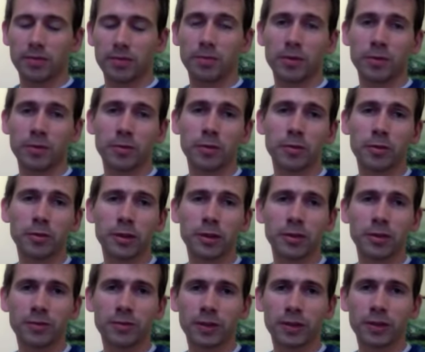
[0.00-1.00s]
People are
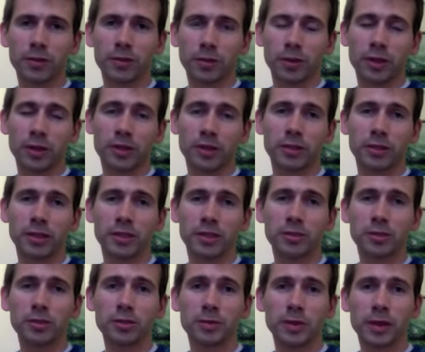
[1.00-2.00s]
pretty fickle when they read
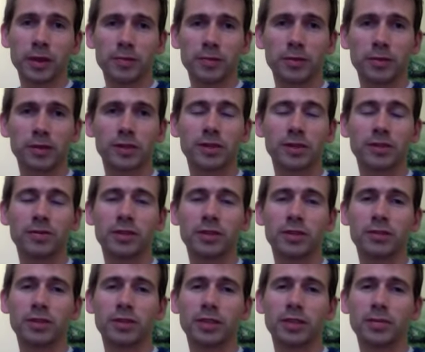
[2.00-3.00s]
newspapers. If
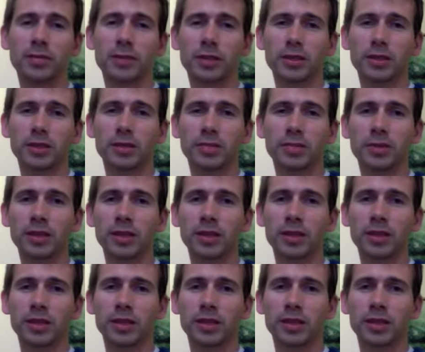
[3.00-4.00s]
they're reading about something
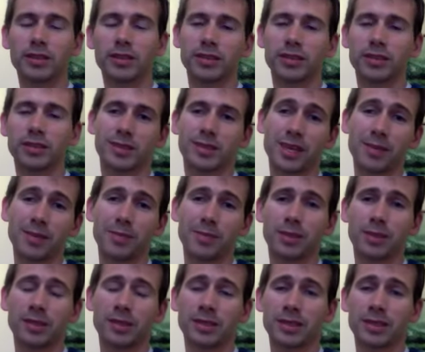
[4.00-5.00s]
that has
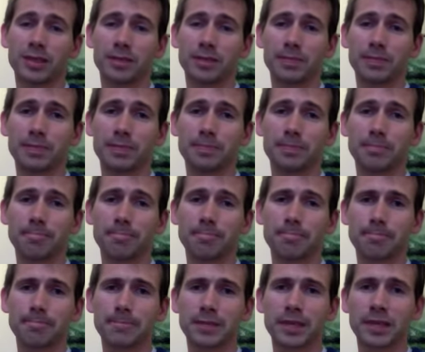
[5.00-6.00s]
happened
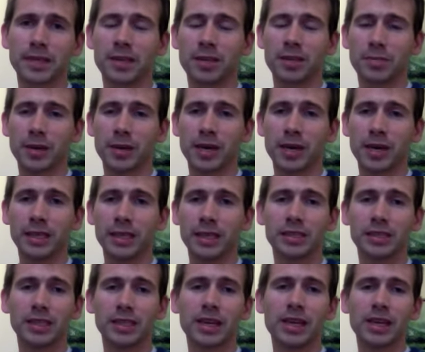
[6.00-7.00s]
in the
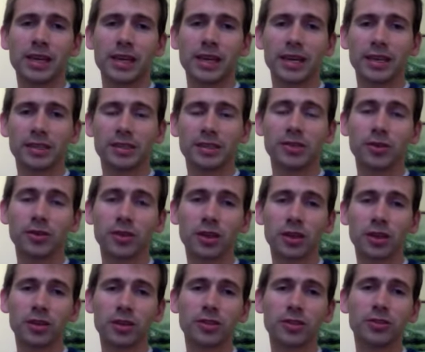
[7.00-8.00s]
past and it's no
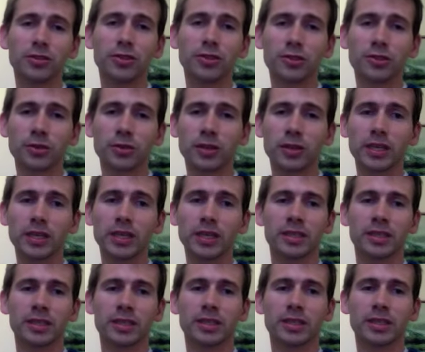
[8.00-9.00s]
longer a new story,
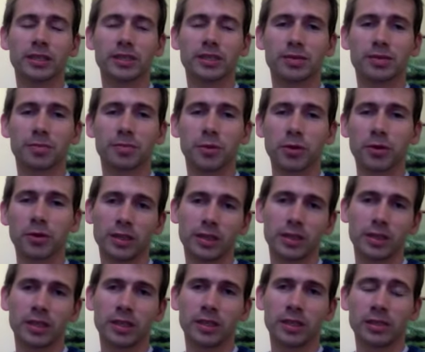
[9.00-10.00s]
it gets
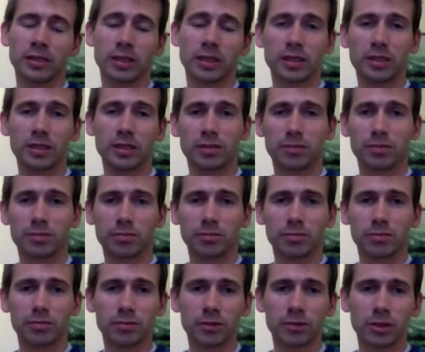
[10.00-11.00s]
boring and they
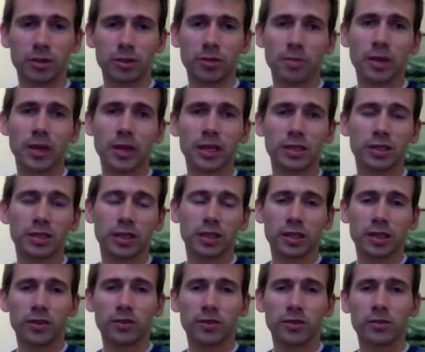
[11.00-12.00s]
turn the page and
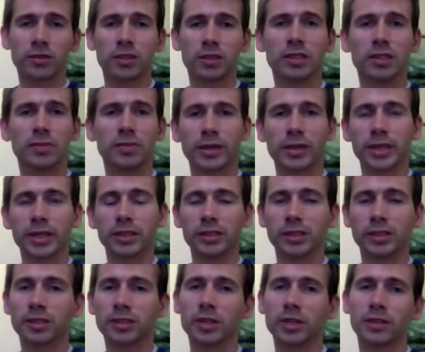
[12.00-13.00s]
they go and read somebody
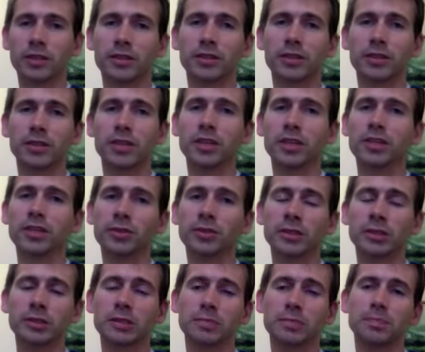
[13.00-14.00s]
else's article, not
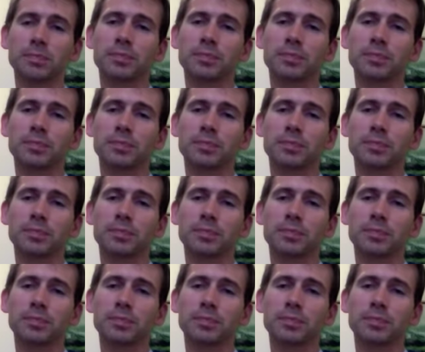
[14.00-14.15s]
yours.